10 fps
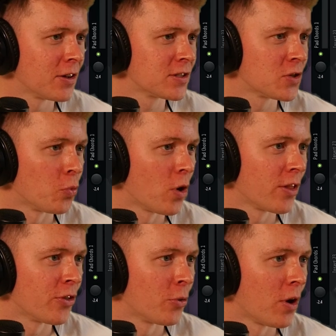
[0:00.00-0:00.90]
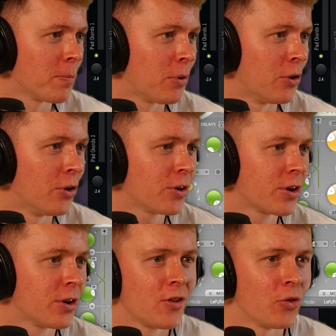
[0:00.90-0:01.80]
onto the one perk.
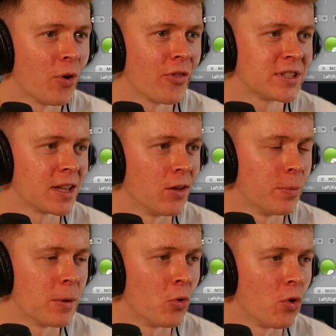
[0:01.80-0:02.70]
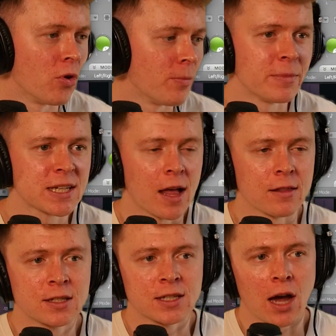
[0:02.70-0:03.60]
The one that's a little bit more
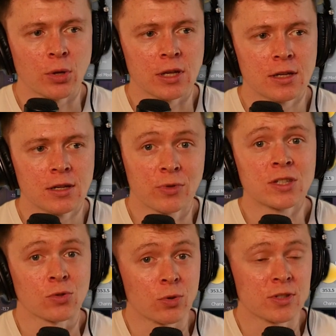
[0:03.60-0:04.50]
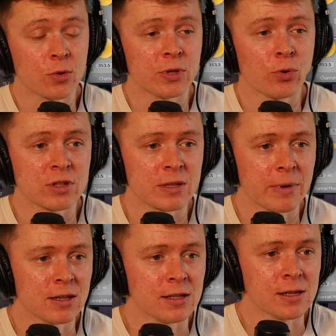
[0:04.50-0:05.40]
metallic sounding. This will also be
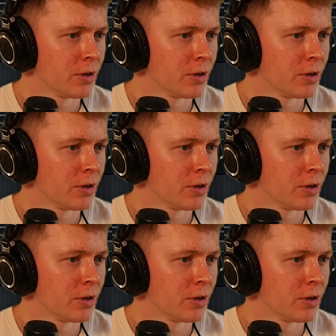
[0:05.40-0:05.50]
automated.